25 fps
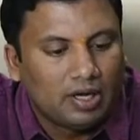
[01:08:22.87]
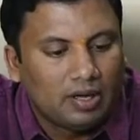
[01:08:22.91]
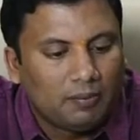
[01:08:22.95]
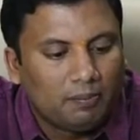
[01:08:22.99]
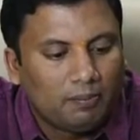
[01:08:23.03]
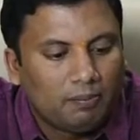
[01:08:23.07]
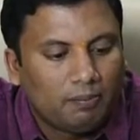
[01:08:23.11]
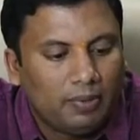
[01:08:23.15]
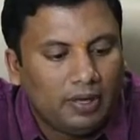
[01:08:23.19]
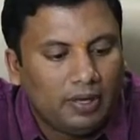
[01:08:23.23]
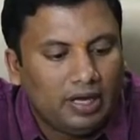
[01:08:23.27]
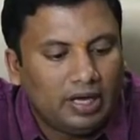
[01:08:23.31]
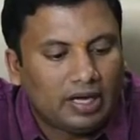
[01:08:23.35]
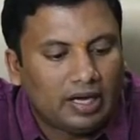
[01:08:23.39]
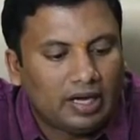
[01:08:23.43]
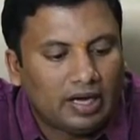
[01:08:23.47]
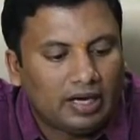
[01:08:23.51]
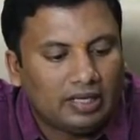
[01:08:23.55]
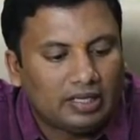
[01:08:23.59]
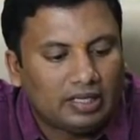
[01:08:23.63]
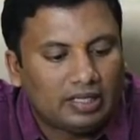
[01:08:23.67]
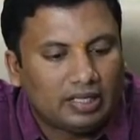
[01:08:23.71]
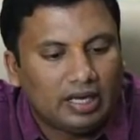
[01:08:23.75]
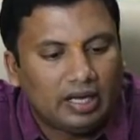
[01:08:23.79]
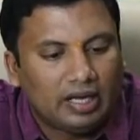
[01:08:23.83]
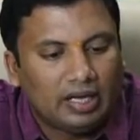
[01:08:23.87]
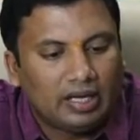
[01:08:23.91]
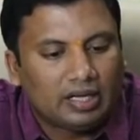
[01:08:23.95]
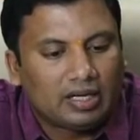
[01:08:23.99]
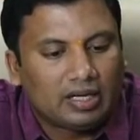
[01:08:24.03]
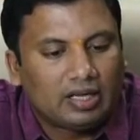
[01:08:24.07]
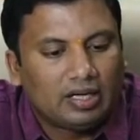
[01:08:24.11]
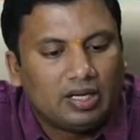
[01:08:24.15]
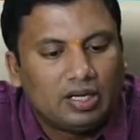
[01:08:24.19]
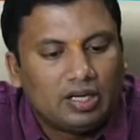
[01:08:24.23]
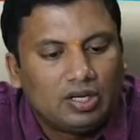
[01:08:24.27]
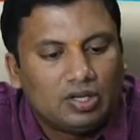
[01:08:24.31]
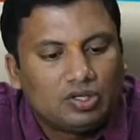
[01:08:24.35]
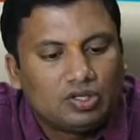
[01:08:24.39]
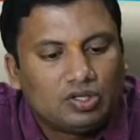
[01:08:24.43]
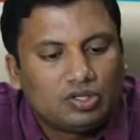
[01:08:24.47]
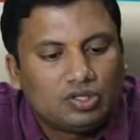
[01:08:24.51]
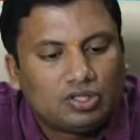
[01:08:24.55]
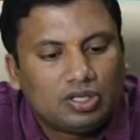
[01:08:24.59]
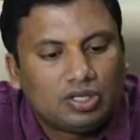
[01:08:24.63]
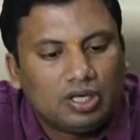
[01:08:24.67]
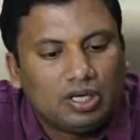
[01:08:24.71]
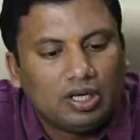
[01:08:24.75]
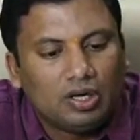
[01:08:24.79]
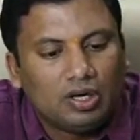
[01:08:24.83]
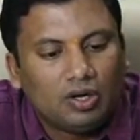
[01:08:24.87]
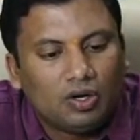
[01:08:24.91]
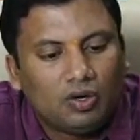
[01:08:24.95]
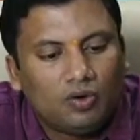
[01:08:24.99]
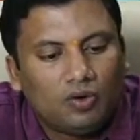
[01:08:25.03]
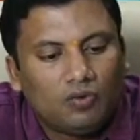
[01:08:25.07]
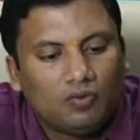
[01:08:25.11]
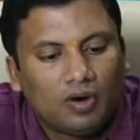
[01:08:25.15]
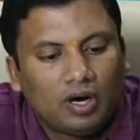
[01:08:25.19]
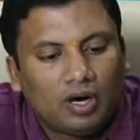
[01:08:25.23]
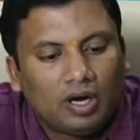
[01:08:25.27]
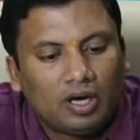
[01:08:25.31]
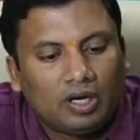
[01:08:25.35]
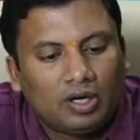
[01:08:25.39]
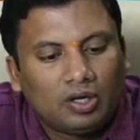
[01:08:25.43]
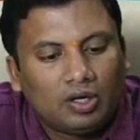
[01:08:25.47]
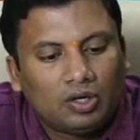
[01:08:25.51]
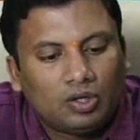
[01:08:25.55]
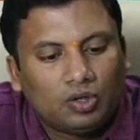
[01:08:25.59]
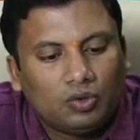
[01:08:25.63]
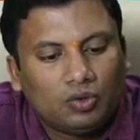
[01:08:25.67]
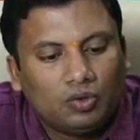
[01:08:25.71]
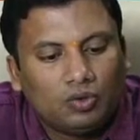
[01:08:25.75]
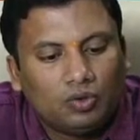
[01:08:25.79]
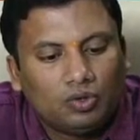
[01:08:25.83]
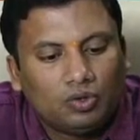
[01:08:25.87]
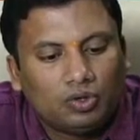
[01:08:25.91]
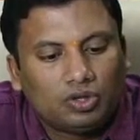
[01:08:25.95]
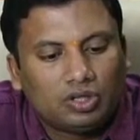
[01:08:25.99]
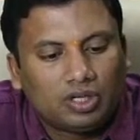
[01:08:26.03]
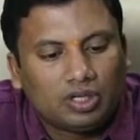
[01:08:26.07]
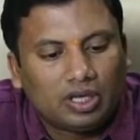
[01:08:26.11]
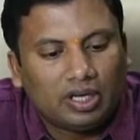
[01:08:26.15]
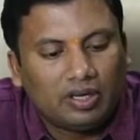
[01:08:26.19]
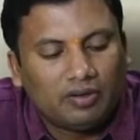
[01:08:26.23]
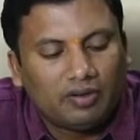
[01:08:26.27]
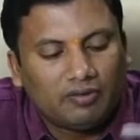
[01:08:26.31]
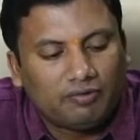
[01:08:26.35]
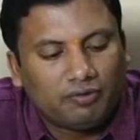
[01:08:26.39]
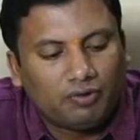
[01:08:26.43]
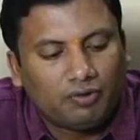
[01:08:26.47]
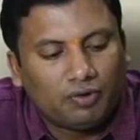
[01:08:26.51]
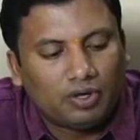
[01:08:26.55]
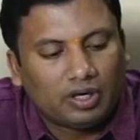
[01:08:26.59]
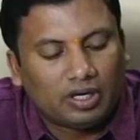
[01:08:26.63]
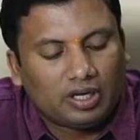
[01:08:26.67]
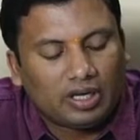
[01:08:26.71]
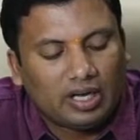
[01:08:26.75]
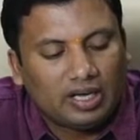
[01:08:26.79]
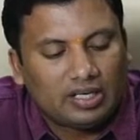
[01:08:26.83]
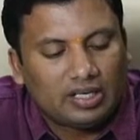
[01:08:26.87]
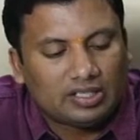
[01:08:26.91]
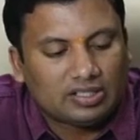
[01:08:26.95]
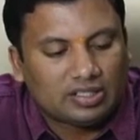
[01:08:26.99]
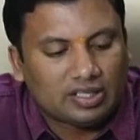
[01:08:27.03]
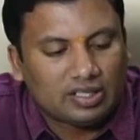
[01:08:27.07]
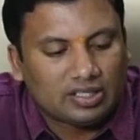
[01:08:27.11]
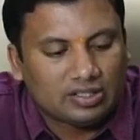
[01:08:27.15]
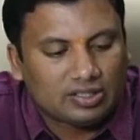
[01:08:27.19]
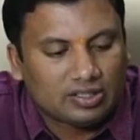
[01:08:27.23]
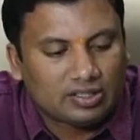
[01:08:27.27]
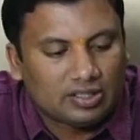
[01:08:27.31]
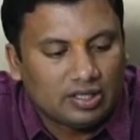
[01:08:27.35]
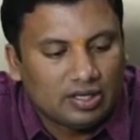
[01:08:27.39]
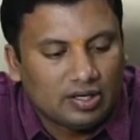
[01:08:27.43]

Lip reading: B can take 0, 1, 2, 3, 4 cases,